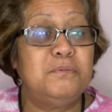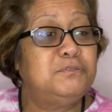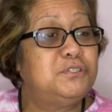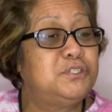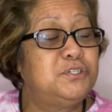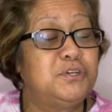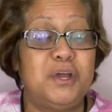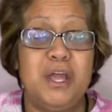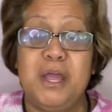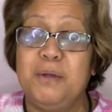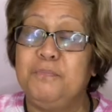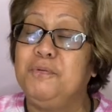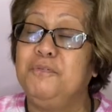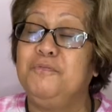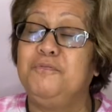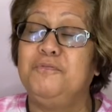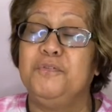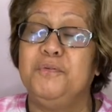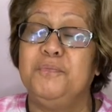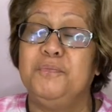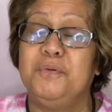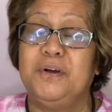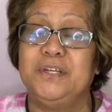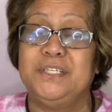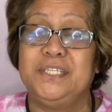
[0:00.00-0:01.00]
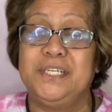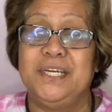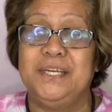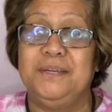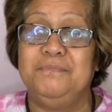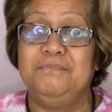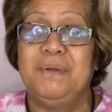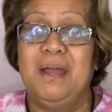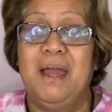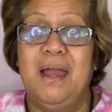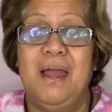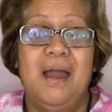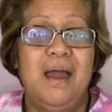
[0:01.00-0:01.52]
still happy for my
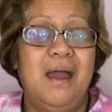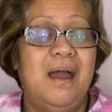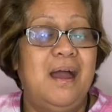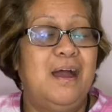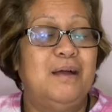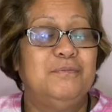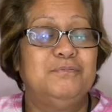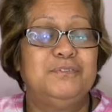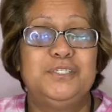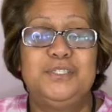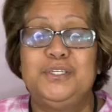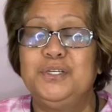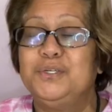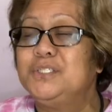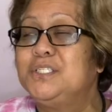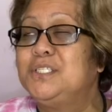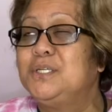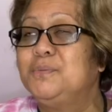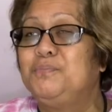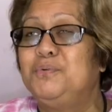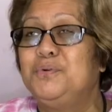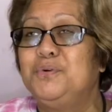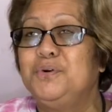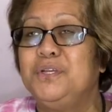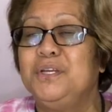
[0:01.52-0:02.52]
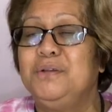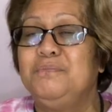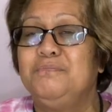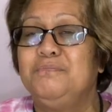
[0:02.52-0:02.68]
team. I'm still supporting